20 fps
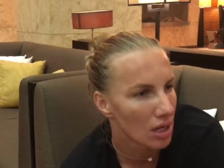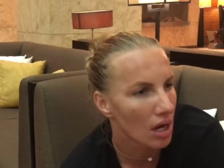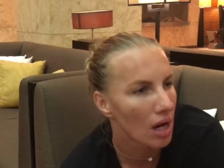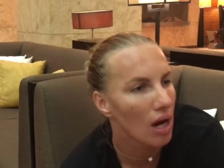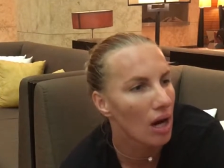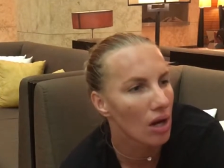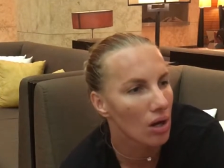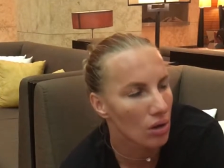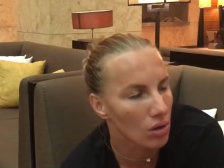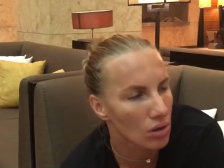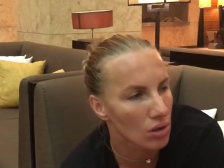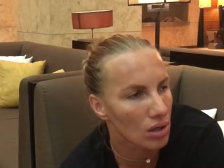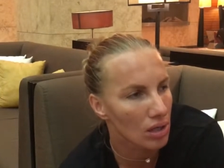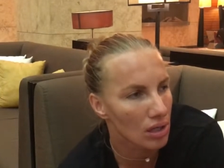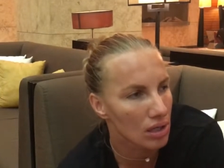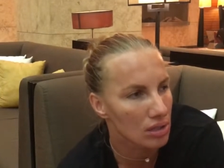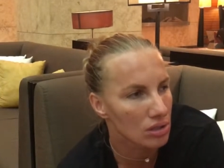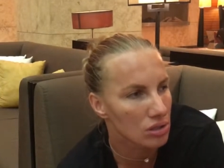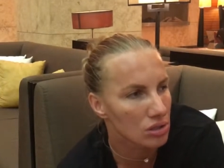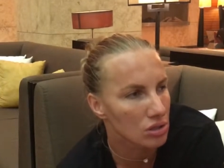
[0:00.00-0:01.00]
Ah,
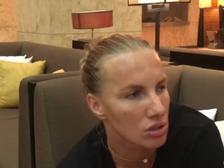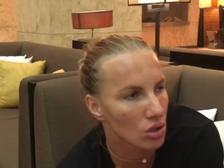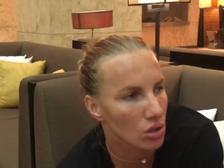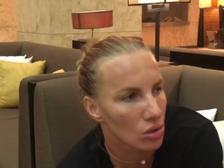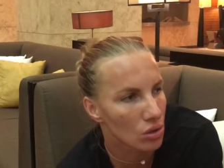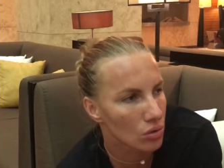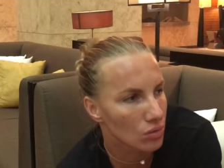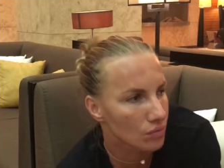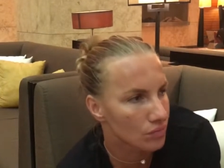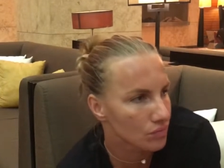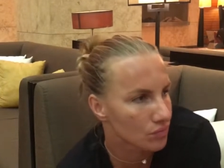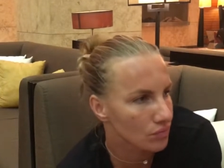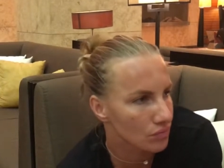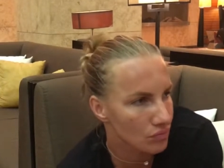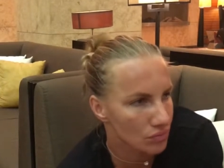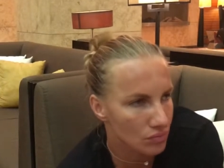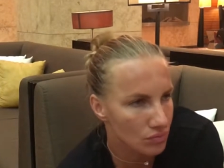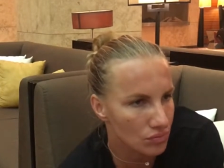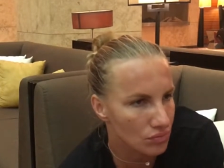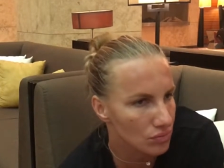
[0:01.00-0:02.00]
okay. Mm. So.
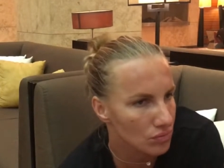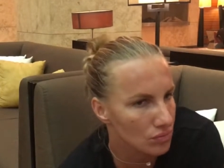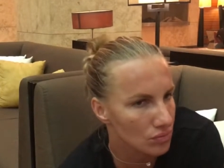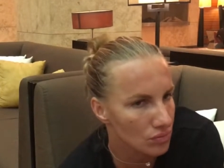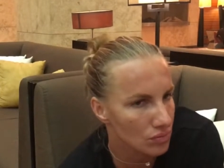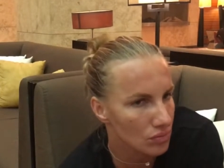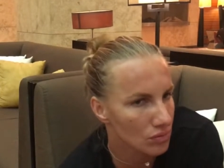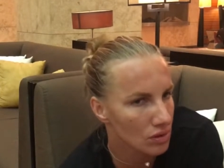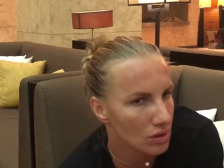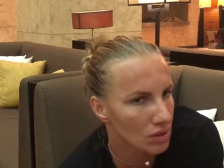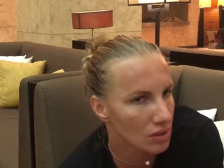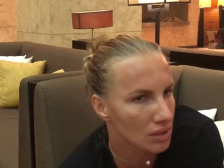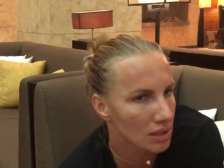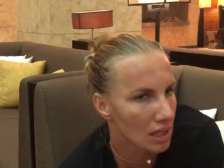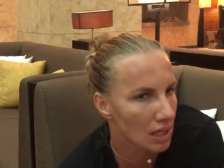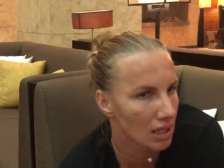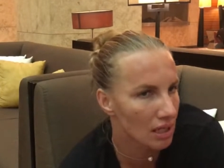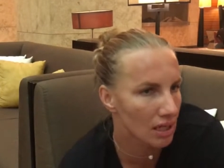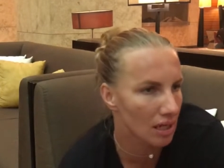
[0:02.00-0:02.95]
Yeah, a